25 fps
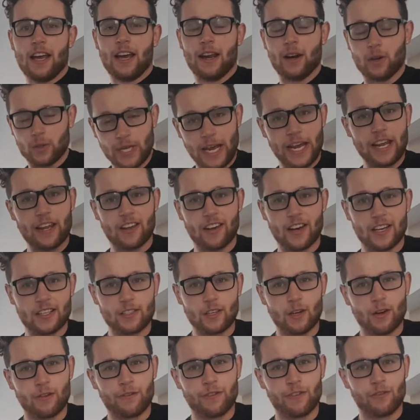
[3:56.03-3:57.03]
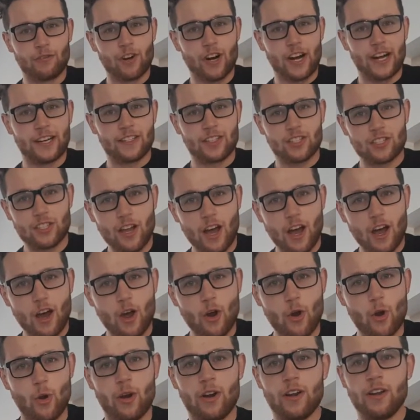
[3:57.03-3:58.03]
and I'll take you guys along for the ride.
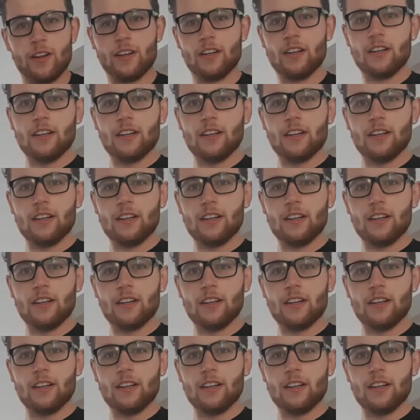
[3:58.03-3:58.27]
So,